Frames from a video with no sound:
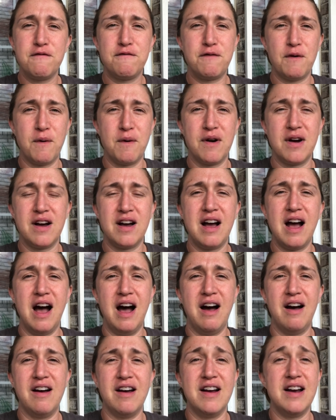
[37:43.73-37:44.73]
for
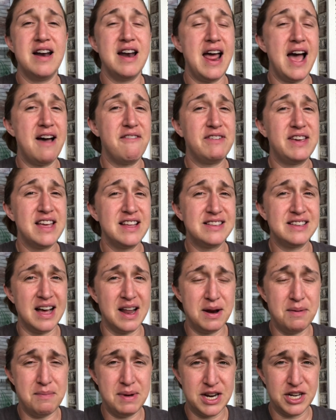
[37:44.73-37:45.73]
our Nav Kids
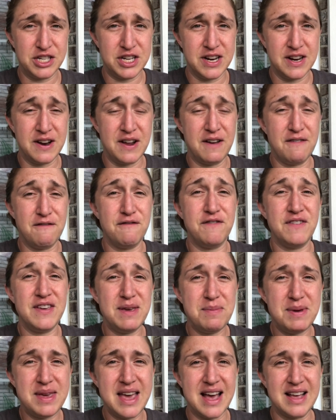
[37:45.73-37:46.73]
on a Mission
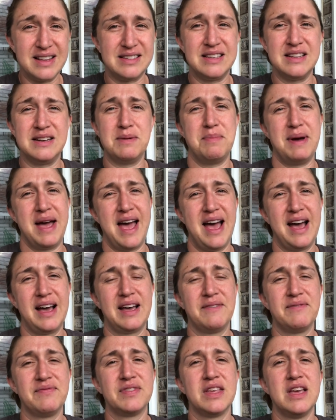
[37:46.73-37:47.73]
VBS in a Bag.